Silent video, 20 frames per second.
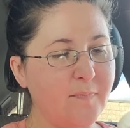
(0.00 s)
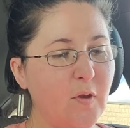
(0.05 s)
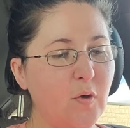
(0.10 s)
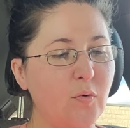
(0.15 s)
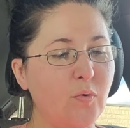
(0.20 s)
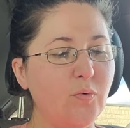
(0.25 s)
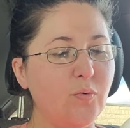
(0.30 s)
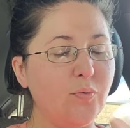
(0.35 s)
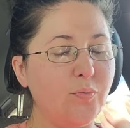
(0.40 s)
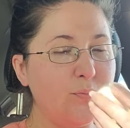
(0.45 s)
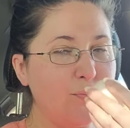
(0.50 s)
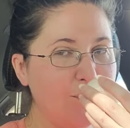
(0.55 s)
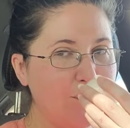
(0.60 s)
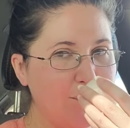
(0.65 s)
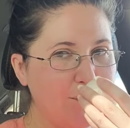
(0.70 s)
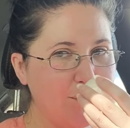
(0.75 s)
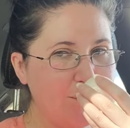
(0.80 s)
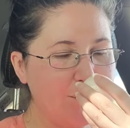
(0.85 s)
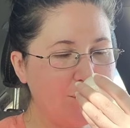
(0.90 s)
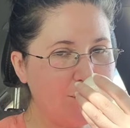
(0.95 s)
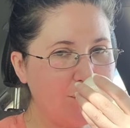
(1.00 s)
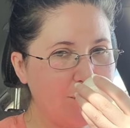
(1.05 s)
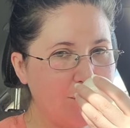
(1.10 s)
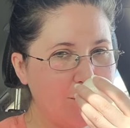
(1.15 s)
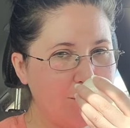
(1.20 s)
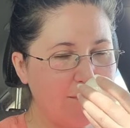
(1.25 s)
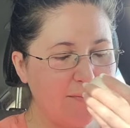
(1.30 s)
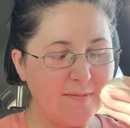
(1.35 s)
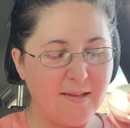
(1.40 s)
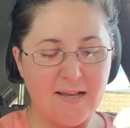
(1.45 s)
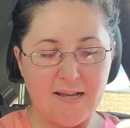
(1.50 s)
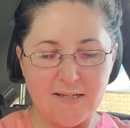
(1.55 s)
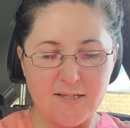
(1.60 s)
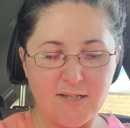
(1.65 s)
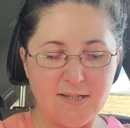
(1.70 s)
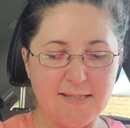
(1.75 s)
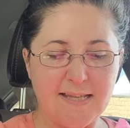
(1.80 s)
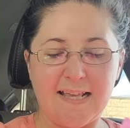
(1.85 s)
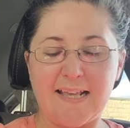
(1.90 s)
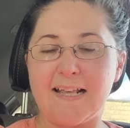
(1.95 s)
Ooh,
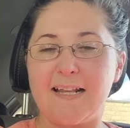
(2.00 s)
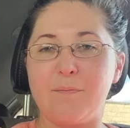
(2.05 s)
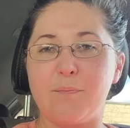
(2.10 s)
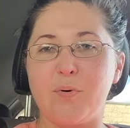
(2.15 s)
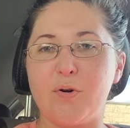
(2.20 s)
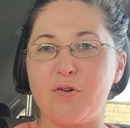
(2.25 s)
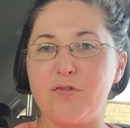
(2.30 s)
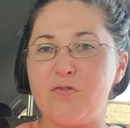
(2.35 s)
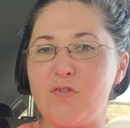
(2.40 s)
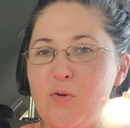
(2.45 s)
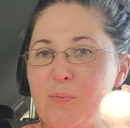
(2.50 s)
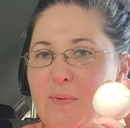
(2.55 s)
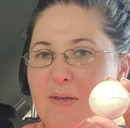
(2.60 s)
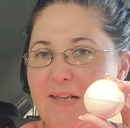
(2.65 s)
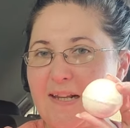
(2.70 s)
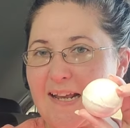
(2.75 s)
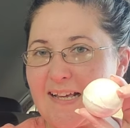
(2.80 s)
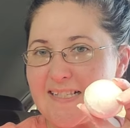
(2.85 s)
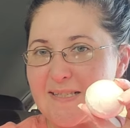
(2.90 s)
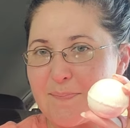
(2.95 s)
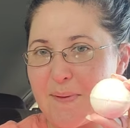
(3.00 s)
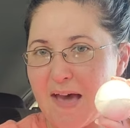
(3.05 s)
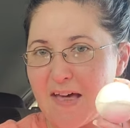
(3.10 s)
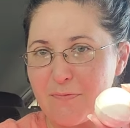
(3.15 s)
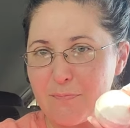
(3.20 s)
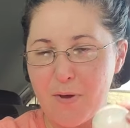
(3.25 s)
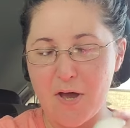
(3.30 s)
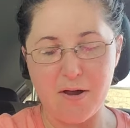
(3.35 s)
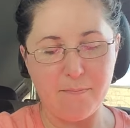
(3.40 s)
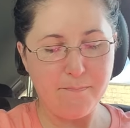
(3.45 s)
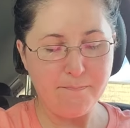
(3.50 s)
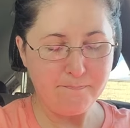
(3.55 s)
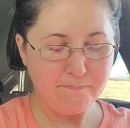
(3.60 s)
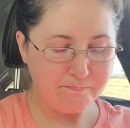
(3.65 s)
just like a perfumey, nice bath bomb.